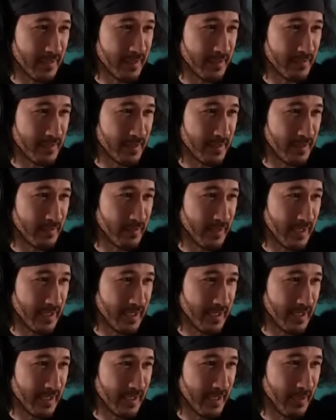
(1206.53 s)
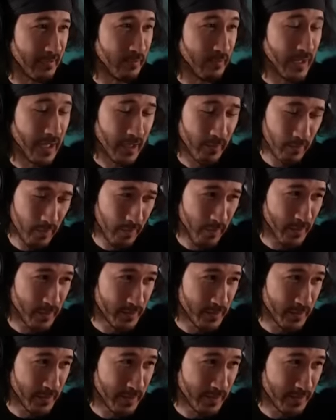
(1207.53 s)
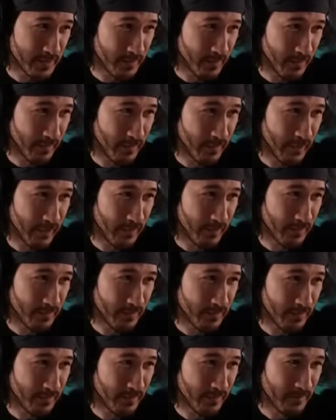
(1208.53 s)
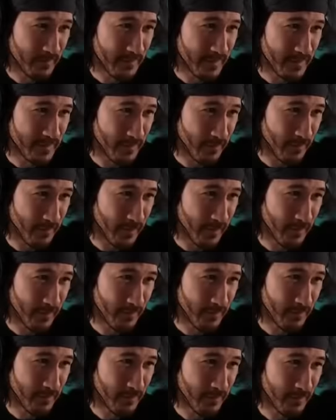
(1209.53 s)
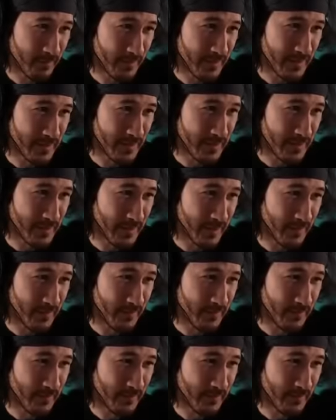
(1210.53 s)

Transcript: there's going to be a big promotion hmm? in store for you. store for hmm? you. Just you.